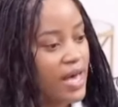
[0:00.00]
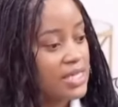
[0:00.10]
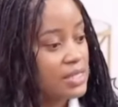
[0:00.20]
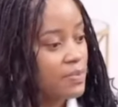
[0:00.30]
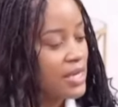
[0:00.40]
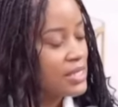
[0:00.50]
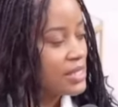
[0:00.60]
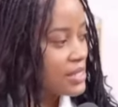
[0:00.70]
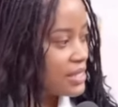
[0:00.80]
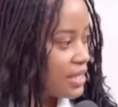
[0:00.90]
and you're
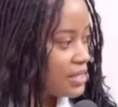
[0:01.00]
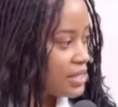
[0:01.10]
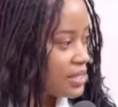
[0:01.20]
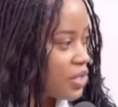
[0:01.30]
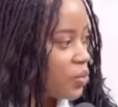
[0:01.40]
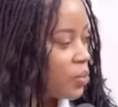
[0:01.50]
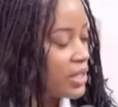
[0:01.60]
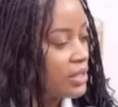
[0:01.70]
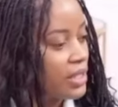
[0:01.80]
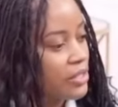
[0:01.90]
going to use
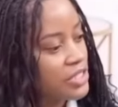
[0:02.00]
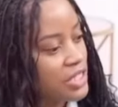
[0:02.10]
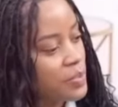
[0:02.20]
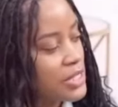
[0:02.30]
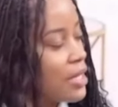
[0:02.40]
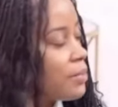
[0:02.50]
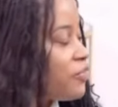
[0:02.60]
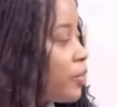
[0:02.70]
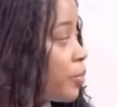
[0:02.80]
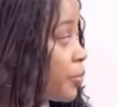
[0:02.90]
me as the sounding
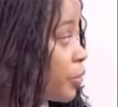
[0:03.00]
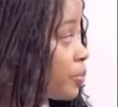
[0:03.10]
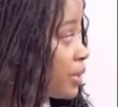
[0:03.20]
board, or you're